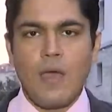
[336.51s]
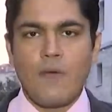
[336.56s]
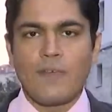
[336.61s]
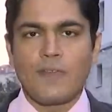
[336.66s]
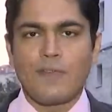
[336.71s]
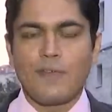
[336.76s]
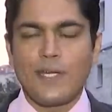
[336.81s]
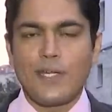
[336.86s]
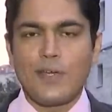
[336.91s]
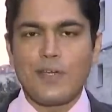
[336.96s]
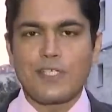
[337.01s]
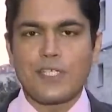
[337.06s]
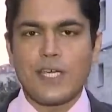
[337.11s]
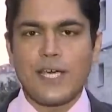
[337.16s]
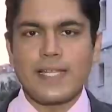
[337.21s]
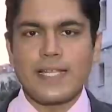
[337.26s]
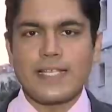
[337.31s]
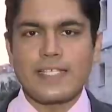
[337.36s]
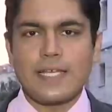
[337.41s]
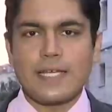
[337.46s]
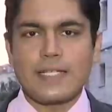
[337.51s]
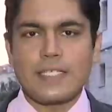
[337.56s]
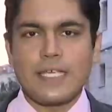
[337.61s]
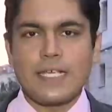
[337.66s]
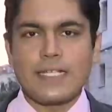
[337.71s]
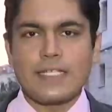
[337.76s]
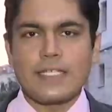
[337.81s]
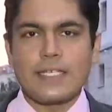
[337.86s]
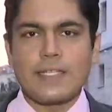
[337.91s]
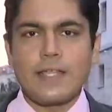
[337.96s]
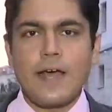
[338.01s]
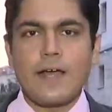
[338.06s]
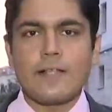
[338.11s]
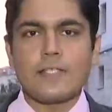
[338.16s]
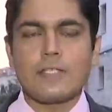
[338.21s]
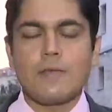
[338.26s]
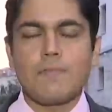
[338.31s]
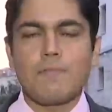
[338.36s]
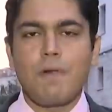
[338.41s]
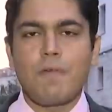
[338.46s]
With video journalist Ajit, Siddhant
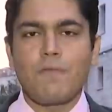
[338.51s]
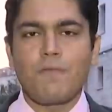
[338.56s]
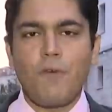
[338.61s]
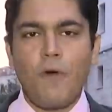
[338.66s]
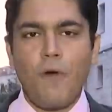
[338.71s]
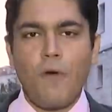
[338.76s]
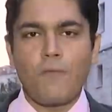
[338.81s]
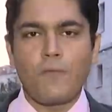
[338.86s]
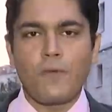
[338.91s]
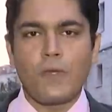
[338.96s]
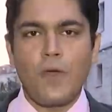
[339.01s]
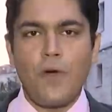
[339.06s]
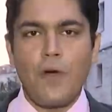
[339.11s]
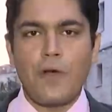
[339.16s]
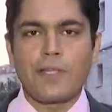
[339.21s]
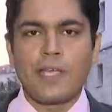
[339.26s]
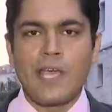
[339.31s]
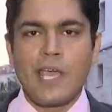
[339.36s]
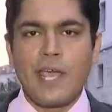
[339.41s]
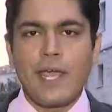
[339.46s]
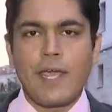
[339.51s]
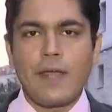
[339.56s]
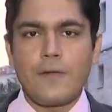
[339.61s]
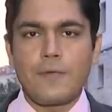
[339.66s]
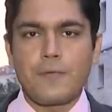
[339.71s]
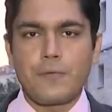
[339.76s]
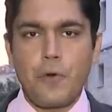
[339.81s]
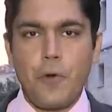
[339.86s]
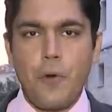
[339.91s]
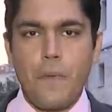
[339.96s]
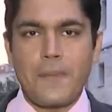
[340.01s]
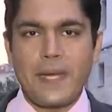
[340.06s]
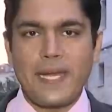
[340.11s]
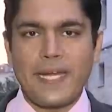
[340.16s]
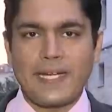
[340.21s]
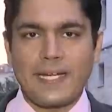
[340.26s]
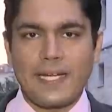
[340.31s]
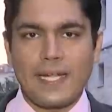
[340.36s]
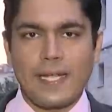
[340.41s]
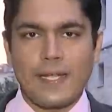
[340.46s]
Sibal for WION in Rome,
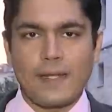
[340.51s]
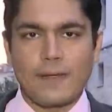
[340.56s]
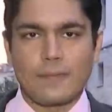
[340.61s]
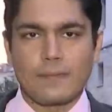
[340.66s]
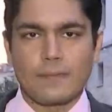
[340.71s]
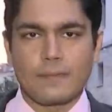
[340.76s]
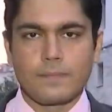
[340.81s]
Italy.